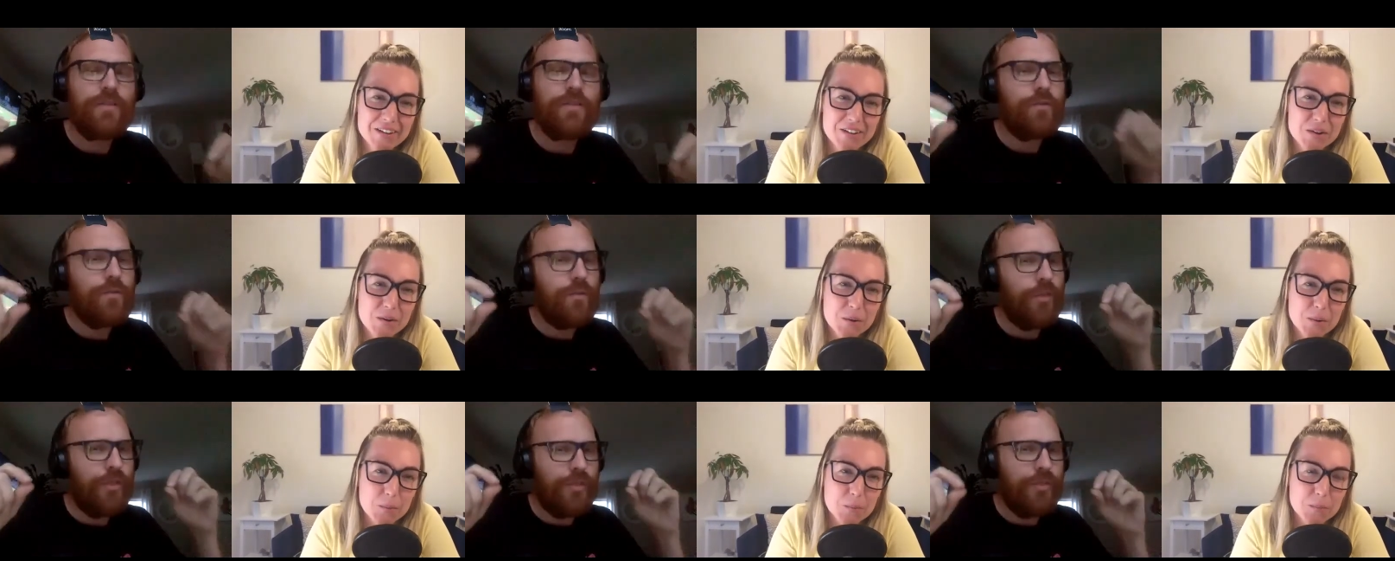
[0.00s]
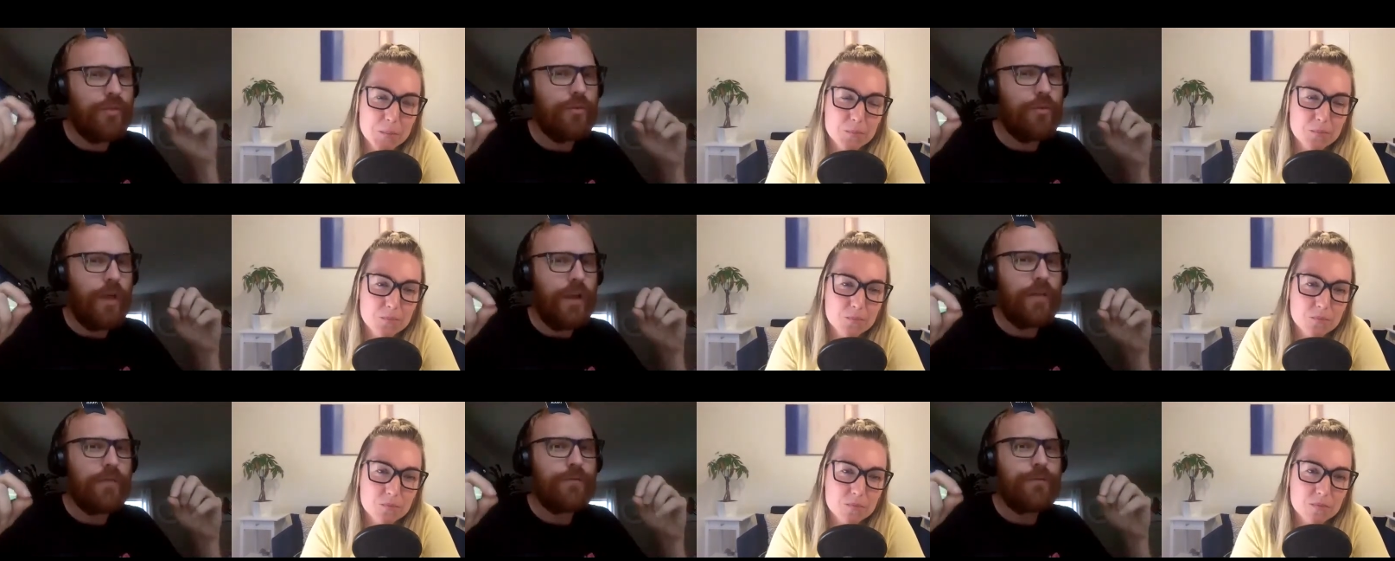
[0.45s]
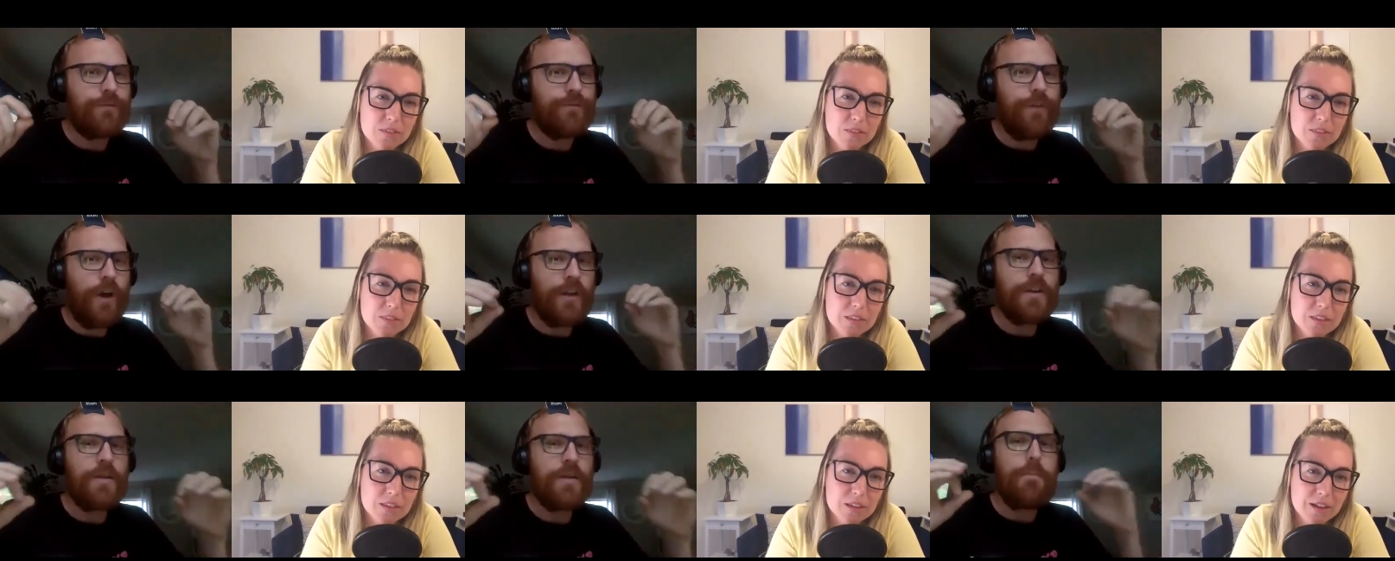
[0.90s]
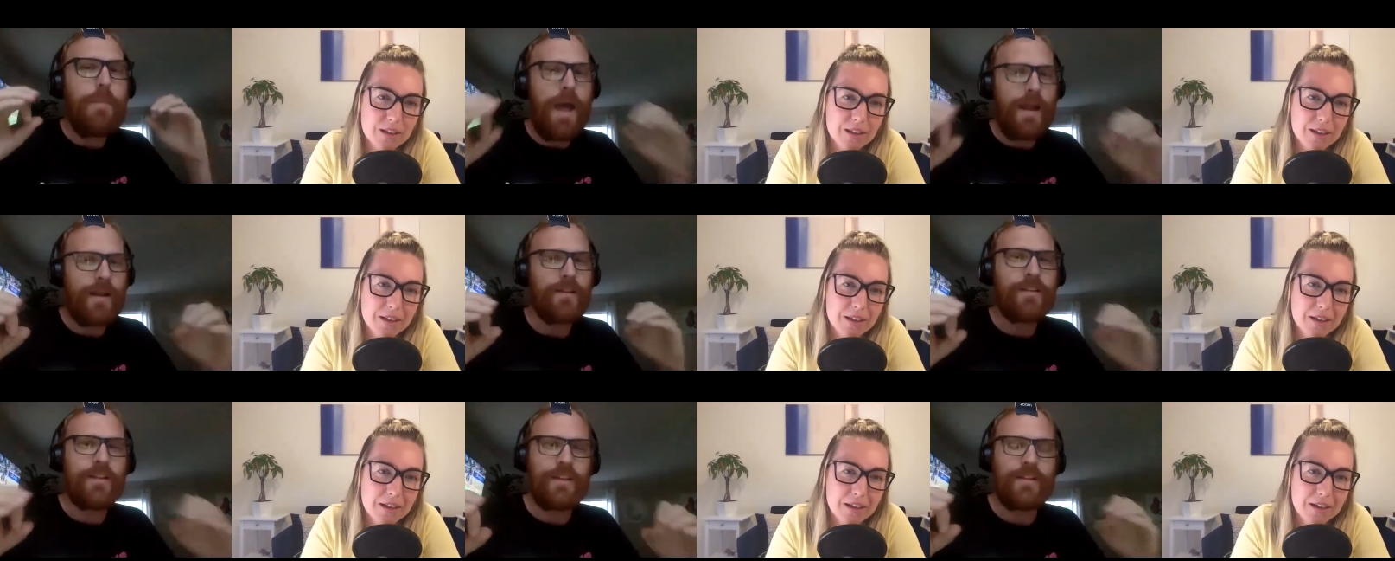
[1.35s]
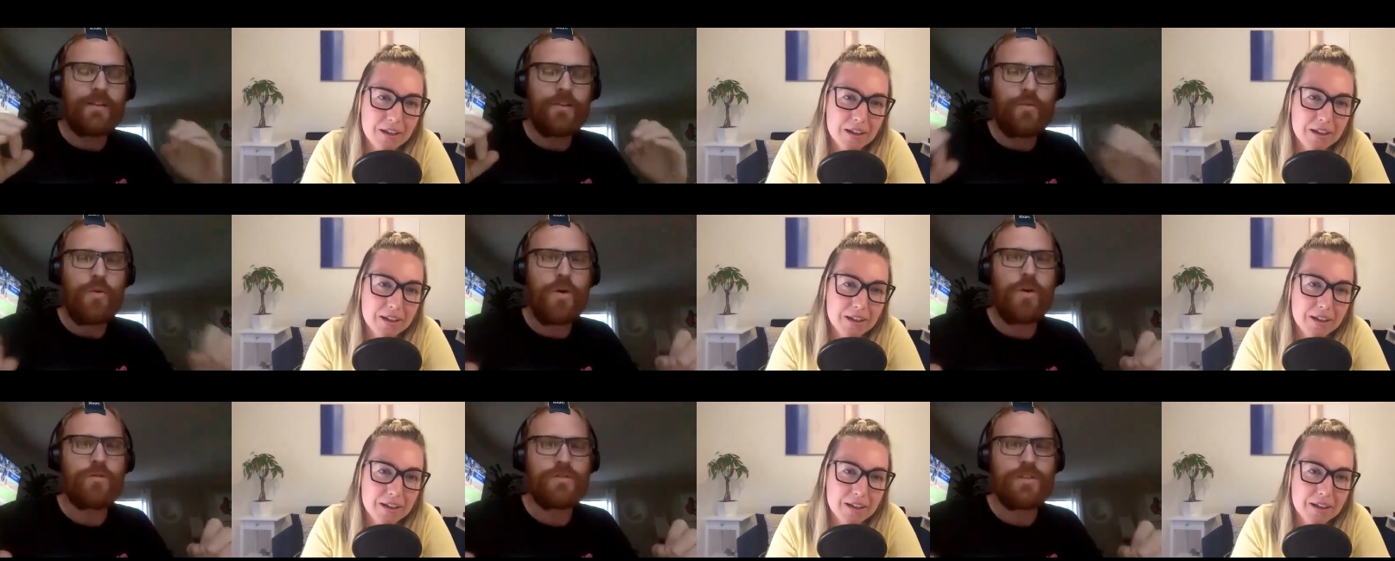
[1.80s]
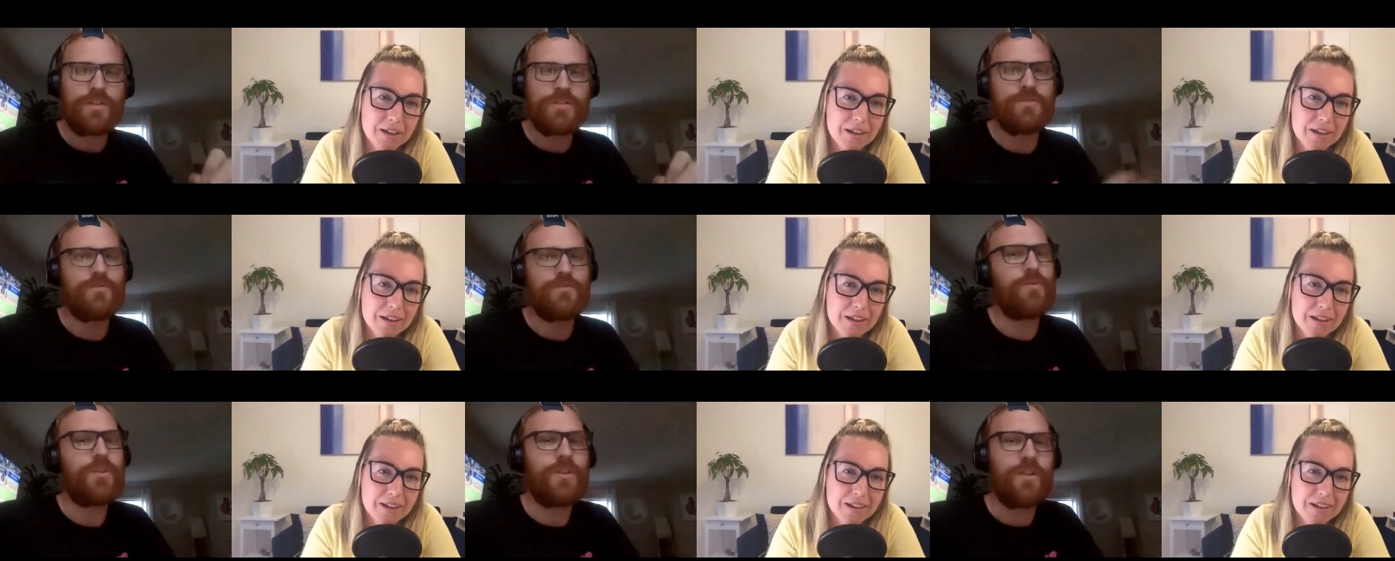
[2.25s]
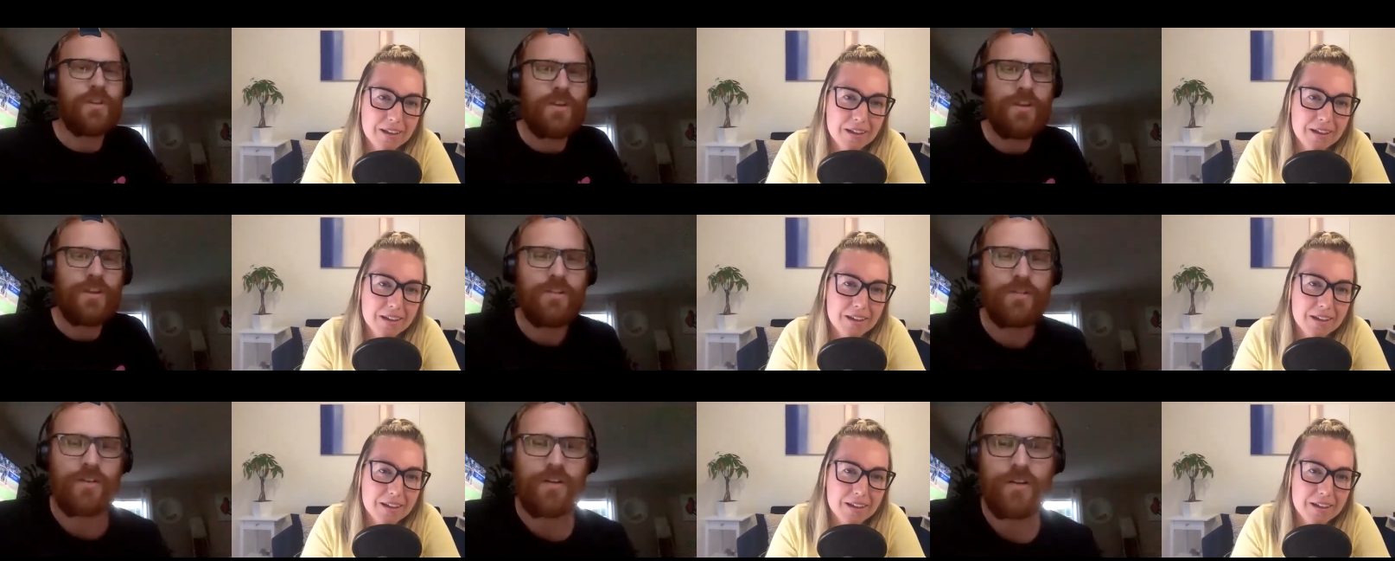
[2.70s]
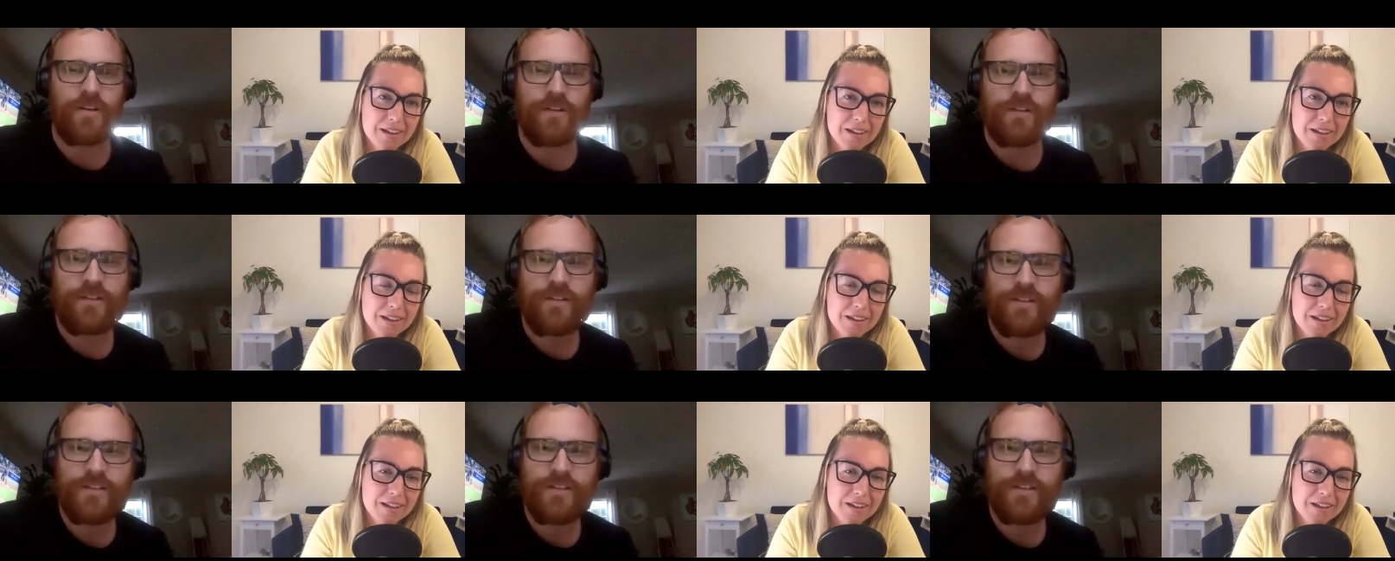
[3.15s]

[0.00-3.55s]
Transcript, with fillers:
Speaker 1: like like fundamentally the quote doesn't work either